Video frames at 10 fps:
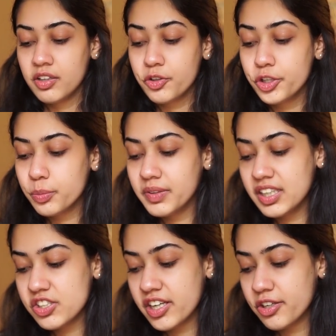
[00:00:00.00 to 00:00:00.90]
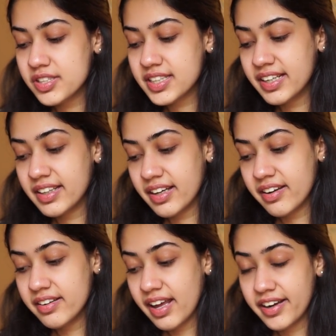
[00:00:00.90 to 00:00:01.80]
Could you please share your skincare
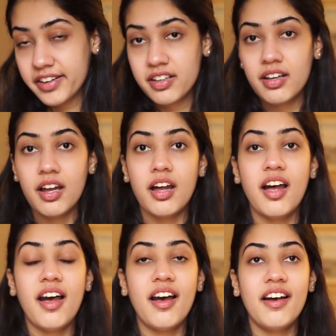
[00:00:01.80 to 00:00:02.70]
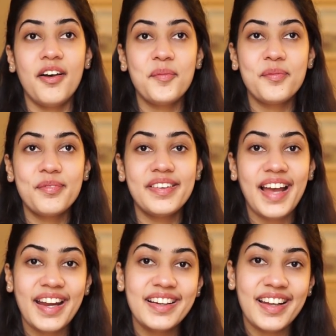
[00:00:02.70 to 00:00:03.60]
and diet? Um,
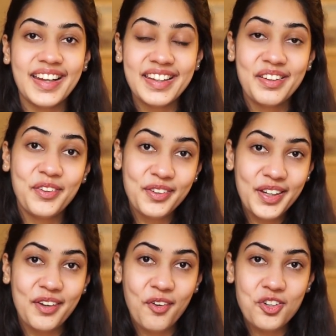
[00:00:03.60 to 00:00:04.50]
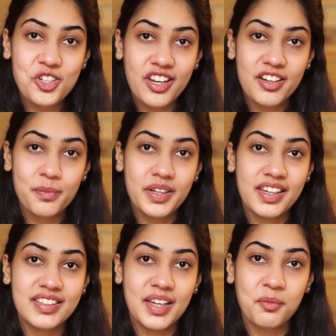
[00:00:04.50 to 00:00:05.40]
diet, I really cannot share it
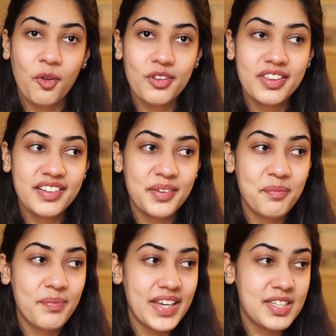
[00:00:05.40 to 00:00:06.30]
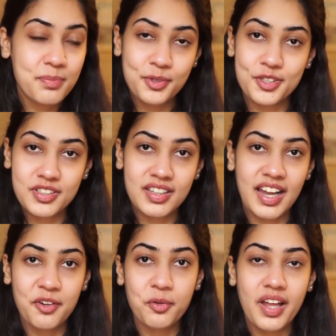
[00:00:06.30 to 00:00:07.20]
because I'm not the best person.
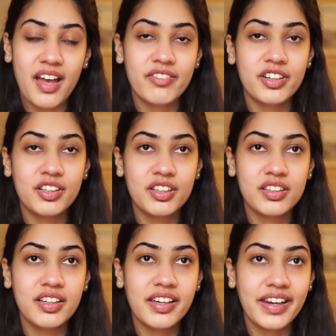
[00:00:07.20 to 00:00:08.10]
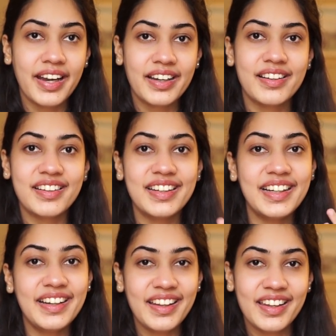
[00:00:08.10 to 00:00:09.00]
I don't have a great
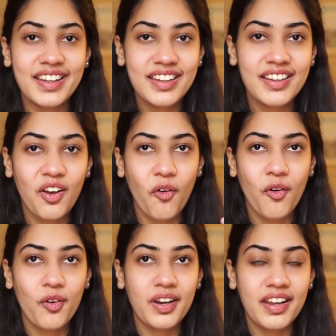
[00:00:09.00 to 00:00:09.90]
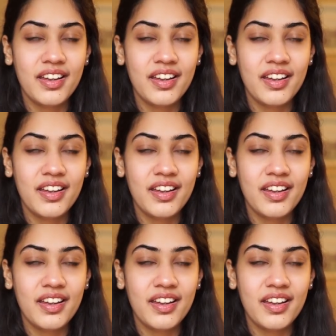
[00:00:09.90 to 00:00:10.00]
eating or